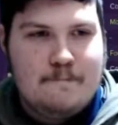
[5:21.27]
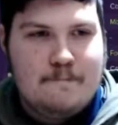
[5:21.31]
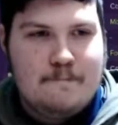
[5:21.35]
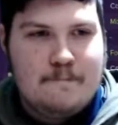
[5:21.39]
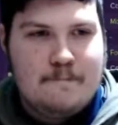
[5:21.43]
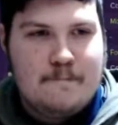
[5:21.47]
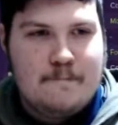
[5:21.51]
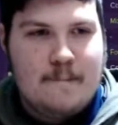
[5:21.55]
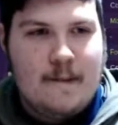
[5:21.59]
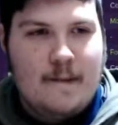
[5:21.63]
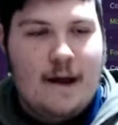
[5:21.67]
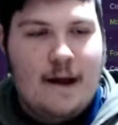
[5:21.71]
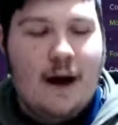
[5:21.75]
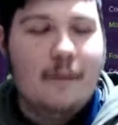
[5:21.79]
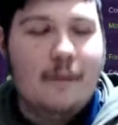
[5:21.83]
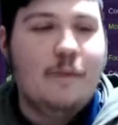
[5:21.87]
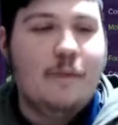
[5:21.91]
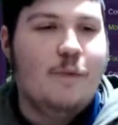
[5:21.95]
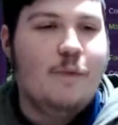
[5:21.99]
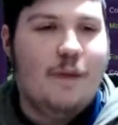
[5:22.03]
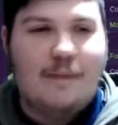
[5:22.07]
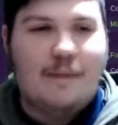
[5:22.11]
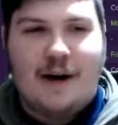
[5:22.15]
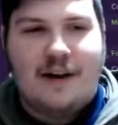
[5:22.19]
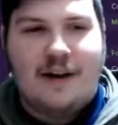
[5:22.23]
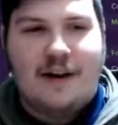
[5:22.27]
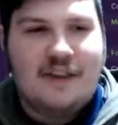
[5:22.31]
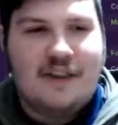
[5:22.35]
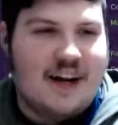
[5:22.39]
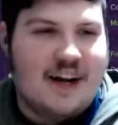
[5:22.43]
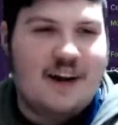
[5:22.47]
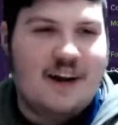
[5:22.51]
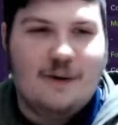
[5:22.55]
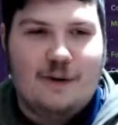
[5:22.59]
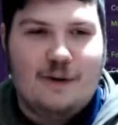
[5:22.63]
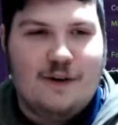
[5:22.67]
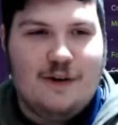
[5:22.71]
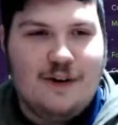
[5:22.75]
I'm the one behind the
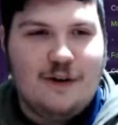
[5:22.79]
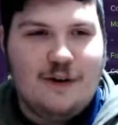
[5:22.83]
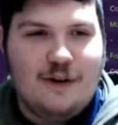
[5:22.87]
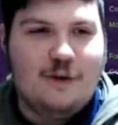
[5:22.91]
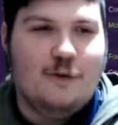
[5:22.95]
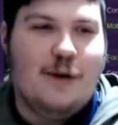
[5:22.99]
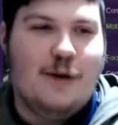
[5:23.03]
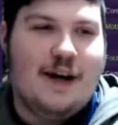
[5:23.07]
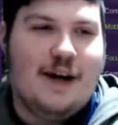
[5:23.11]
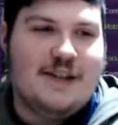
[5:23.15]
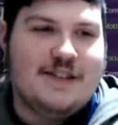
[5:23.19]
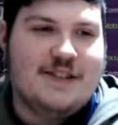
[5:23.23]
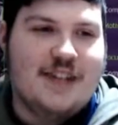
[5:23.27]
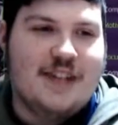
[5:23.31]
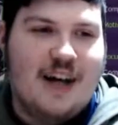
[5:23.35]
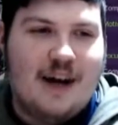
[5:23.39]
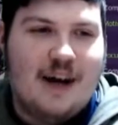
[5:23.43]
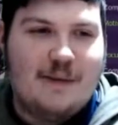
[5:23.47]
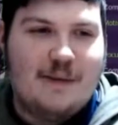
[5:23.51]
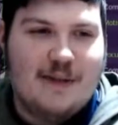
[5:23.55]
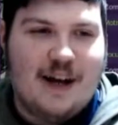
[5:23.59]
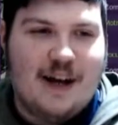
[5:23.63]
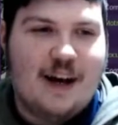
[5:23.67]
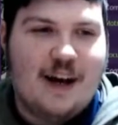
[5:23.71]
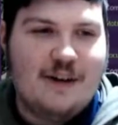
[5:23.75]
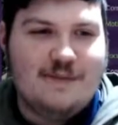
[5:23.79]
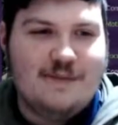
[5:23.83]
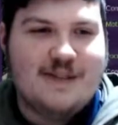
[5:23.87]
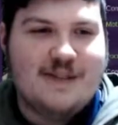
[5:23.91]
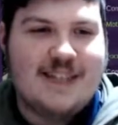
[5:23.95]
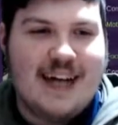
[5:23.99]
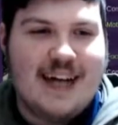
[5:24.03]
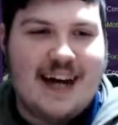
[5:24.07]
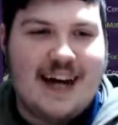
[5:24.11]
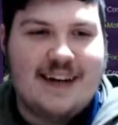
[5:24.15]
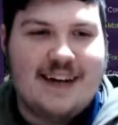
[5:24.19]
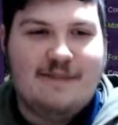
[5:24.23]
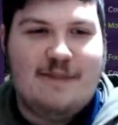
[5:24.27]
goal, always. I'm in the home
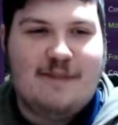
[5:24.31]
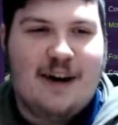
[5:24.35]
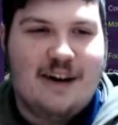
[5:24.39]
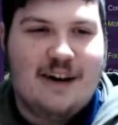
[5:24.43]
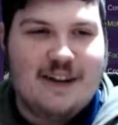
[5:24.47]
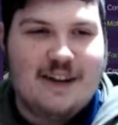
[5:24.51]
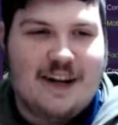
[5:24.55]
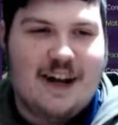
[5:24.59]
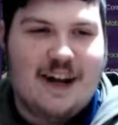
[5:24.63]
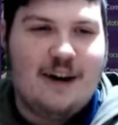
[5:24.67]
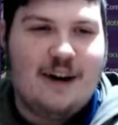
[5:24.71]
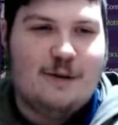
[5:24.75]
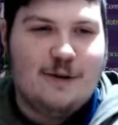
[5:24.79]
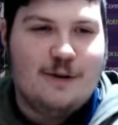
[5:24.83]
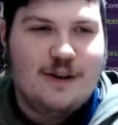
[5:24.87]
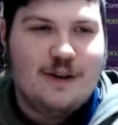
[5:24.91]
stand behind the goal.